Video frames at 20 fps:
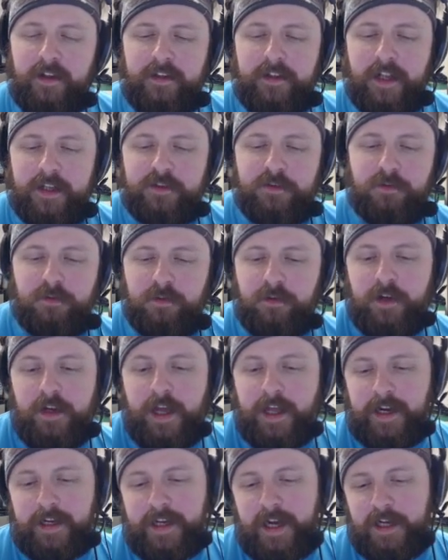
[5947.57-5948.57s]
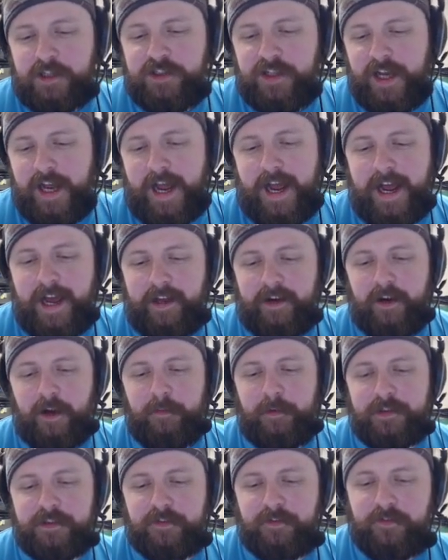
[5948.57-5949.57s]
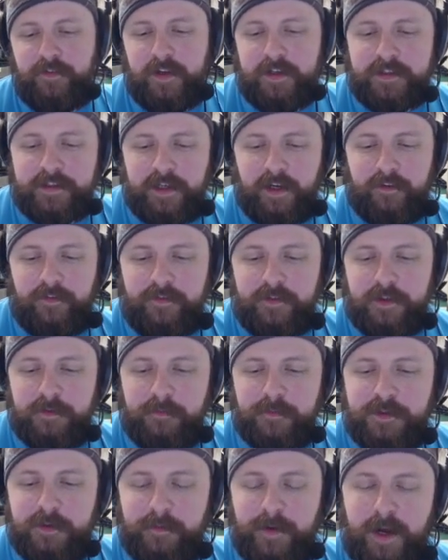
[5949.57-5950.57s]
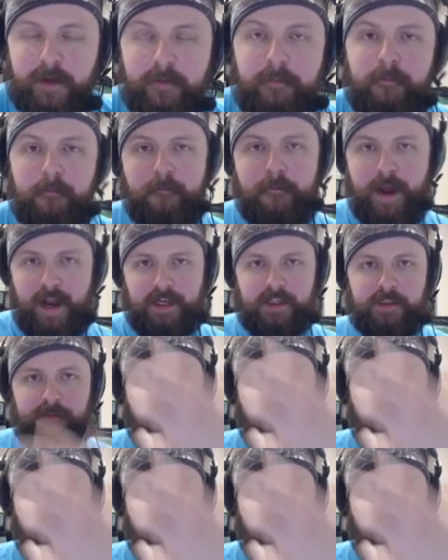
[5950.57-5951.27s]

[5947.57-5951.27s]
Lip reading: That's cool. And I can actually add a bunch of fun stuff to my base,